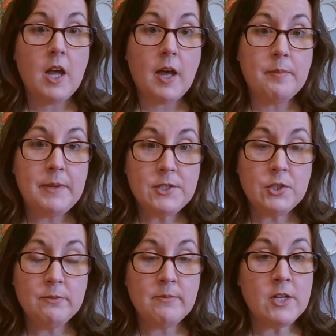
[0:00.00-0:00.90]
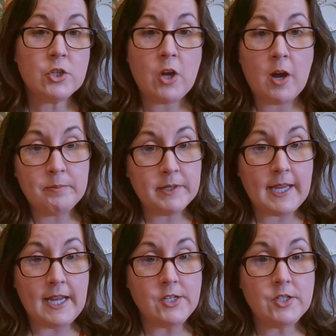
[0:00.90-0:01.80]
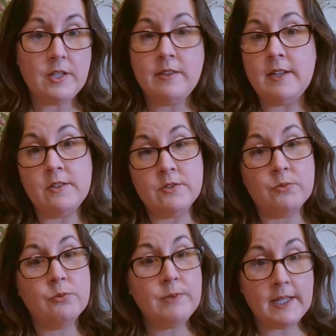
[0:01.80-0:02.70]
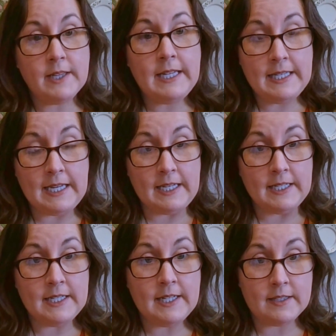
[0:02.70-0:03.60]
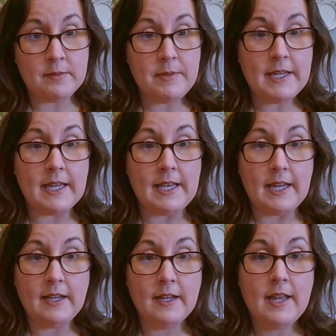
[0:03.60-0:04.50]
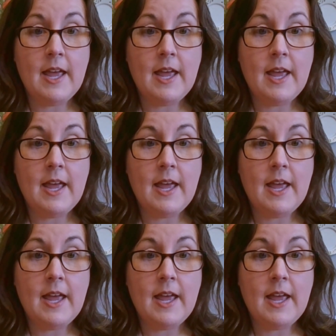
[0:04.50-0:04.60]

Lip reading: a bit too much complication than is really needed at the beginning,